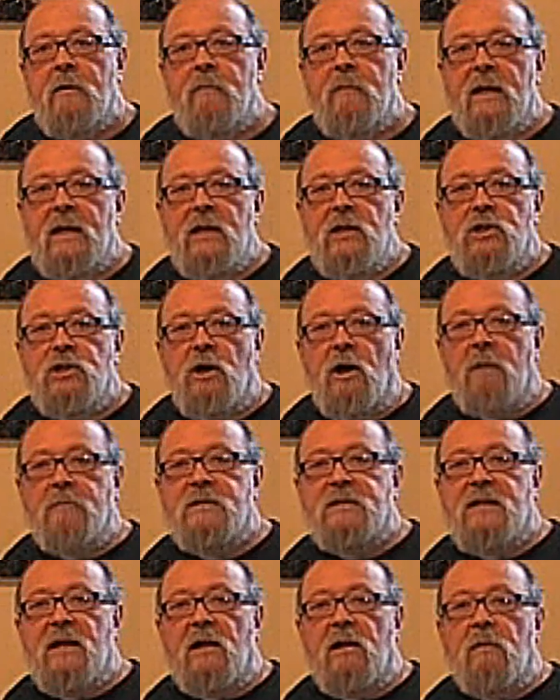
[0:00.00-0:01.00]
Many
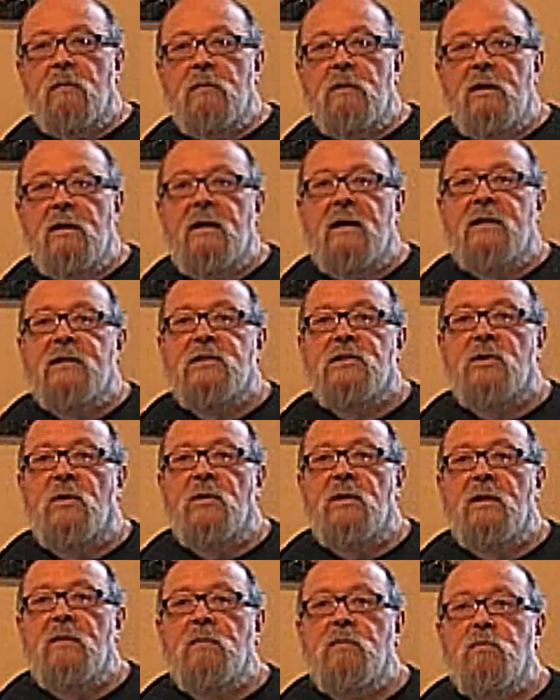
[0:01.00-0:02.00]
shops sell
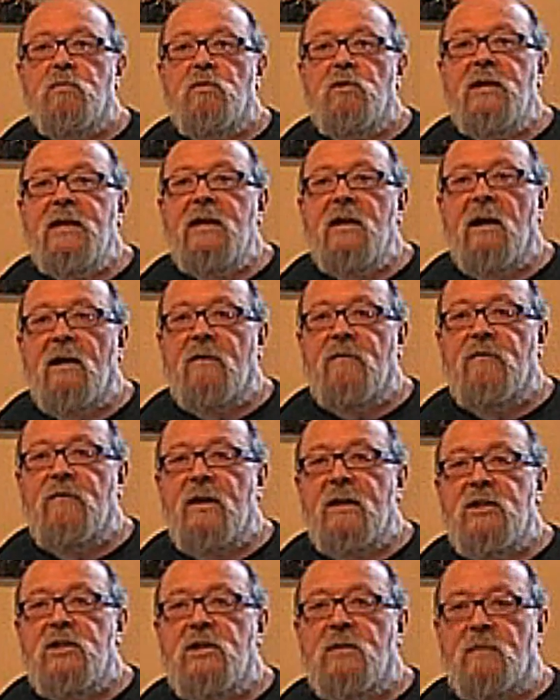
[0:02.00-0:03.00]
assorted pre-cut
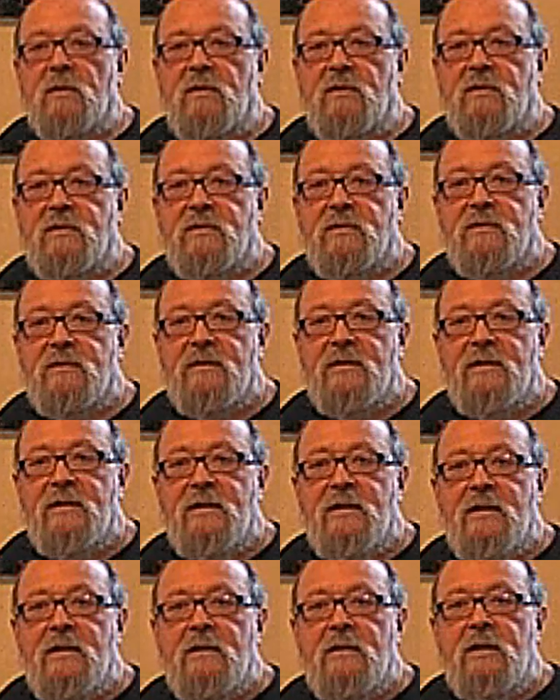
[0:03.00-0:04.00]
vegetables
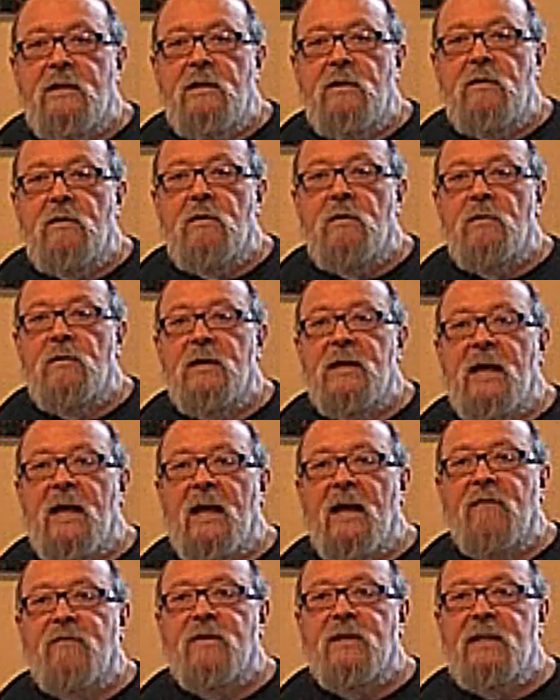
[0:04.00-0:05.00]
that you only
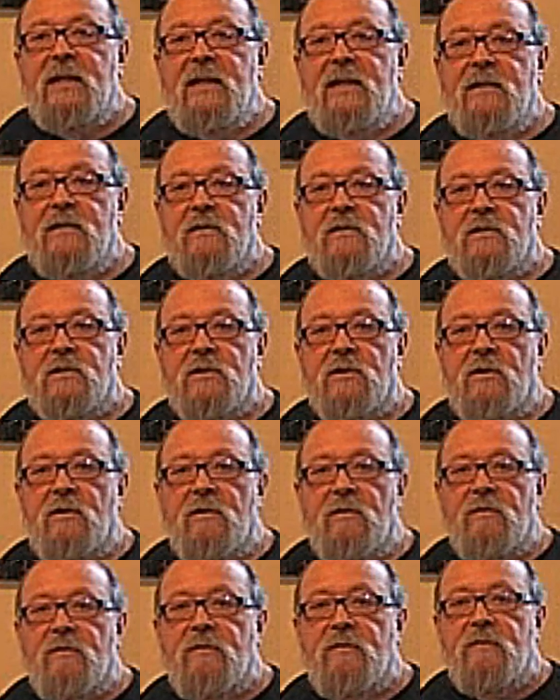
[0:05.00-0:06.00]
have to heat and
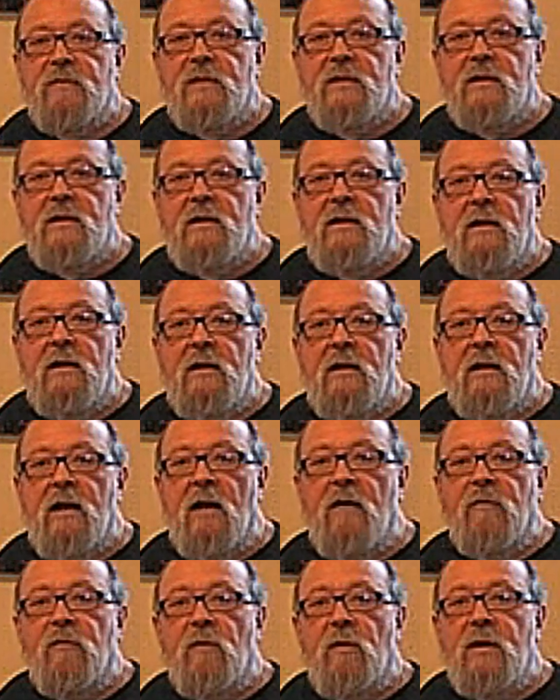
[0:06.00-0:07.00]
serve.
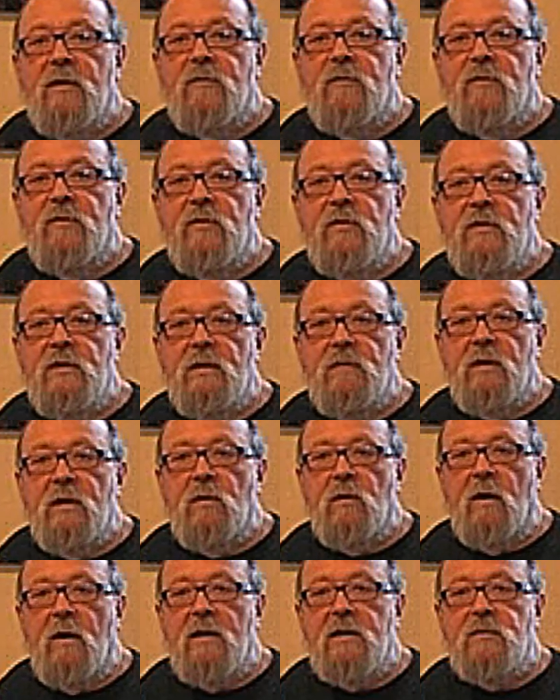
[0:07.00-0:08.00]
Avoid food that
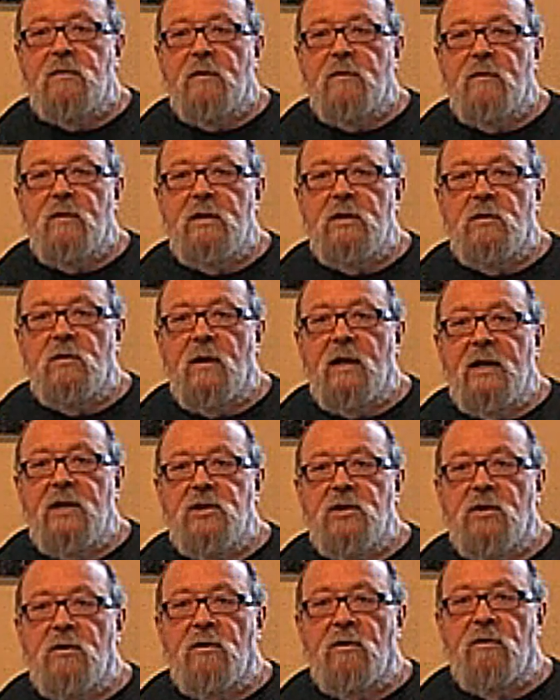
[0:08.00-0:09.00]
requires
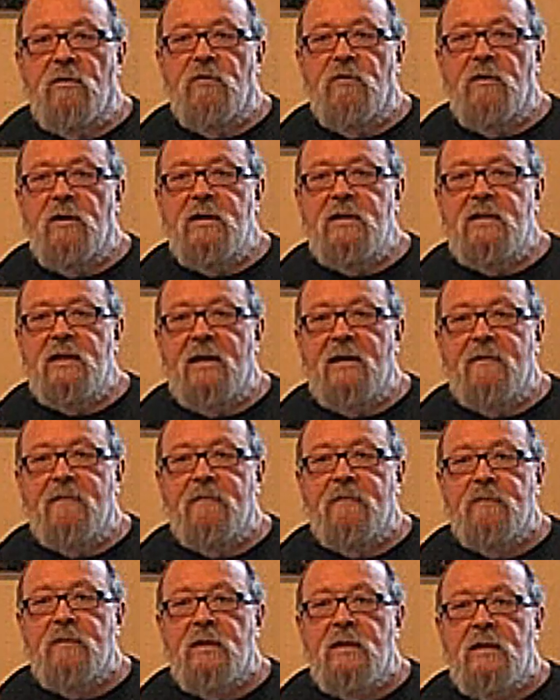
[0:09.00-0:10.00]
refrigeration or freezing.
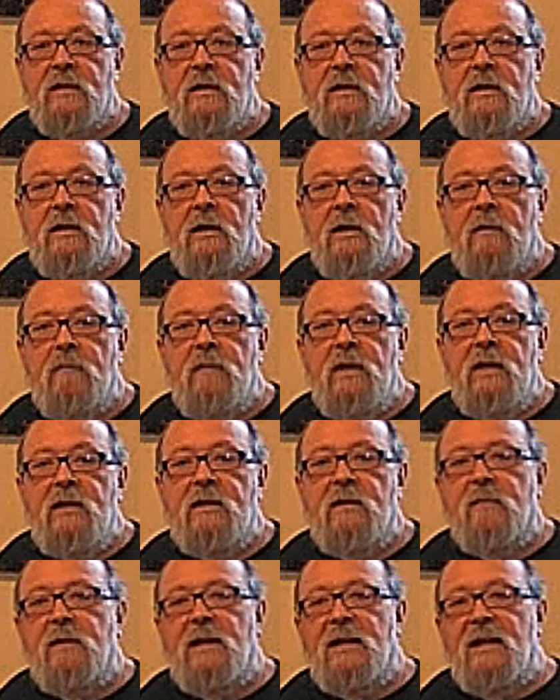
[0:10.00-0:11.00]
Meat
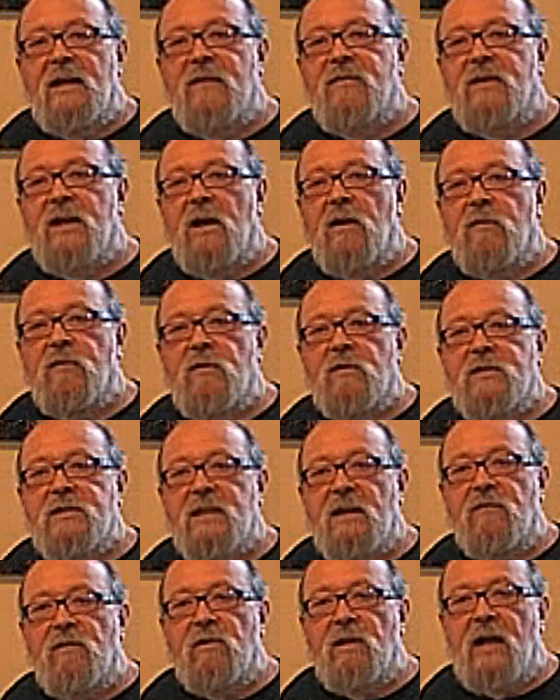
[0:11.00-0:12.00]
can be left out for
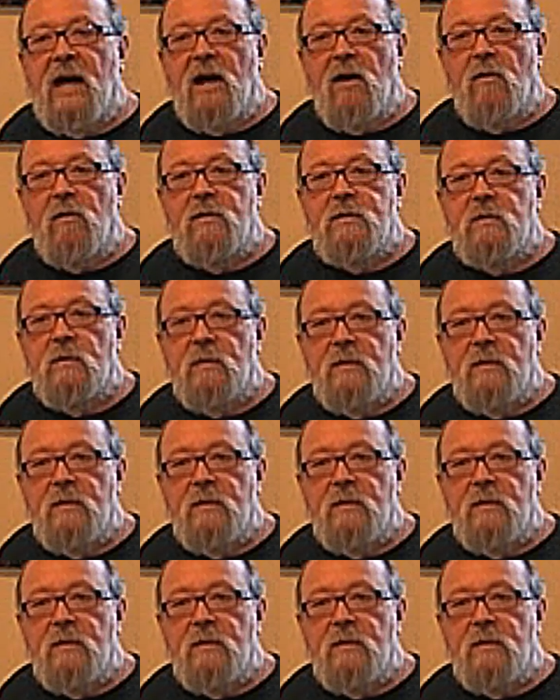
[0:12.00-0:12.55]
several hours